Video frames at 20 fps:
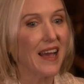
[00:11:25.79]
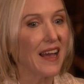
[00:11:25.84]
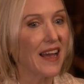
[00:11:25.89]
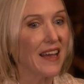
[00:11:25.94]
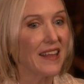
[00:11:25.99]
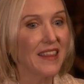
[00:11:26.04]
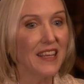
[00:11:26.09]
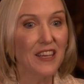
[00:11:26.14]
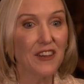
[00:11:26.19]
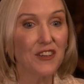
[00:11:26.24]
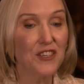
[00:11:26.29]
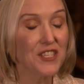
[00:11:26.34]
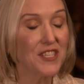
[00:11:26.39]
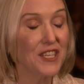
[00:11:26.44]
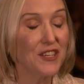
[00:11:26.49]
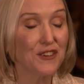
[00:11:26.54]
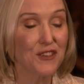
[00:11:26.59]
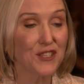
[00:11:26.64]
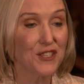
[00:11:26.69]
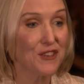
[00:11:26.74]
I think our
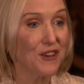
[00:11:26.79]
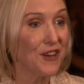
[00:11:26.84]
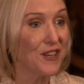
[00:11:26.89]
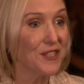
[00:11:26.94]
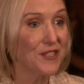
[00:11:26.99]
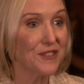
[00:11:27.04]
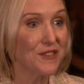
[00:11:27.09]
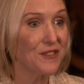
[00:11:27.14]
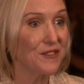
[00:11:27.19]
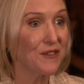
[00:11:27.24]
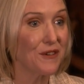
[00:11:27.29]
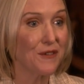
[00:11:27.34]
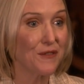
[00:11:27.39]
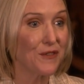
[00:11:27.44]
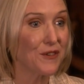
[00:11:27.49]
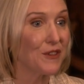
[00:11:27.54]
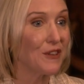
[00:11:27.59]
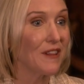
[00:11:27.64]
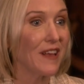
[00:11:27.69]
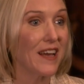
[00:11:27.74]
secret sauce
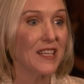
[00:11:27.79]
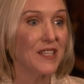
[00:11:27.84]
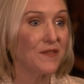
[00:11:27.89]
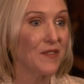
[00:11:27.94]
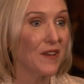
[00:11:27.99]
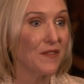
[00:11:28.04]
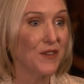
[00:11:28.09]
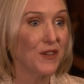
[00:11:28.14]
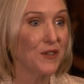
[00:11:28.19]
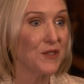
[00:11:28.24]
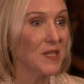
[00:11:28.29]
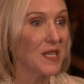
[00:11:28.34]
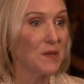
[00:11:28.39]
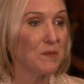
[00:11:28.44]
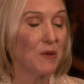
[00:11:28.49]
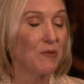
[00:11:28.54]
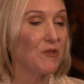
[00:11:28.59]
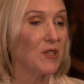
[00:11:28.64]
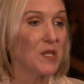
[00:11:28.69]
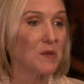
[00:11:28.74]
over the last five years has
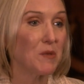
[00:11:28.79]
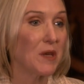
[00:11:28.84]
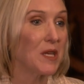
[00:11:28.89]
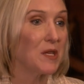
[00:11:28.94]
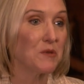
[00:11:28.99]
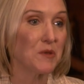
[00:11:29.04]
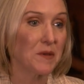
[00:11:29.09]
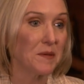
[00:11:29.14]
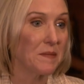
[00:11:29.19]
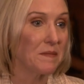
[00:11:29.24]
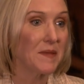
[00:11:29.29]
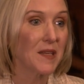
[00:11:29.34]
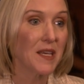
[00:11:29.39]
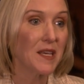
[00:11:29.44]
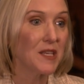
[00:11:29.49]
been risk management.